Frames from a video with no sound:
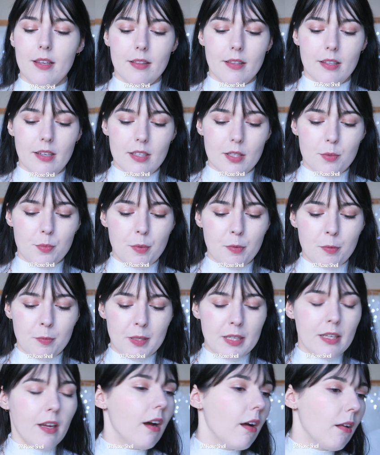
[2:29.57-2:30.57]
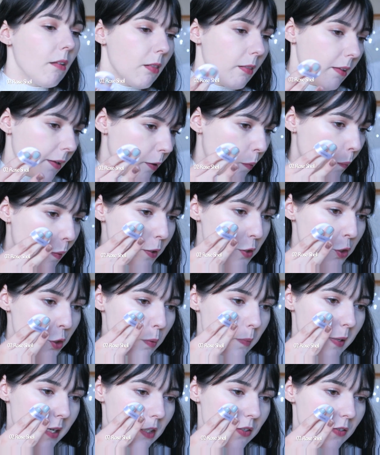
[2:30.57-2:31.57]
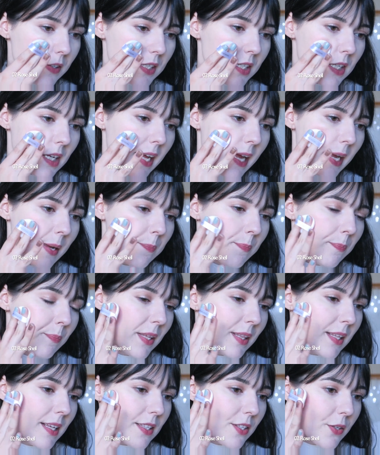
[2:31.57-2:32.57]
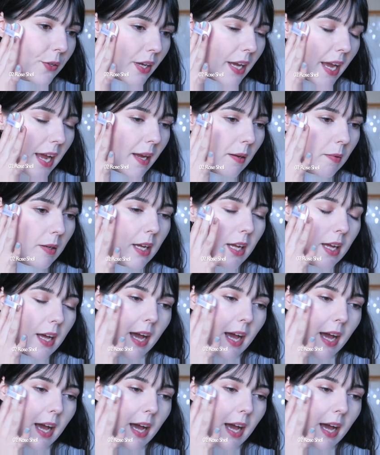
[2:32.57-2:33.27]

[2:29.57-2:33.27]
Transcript: That is probably a little bit too much for today, but that's okay.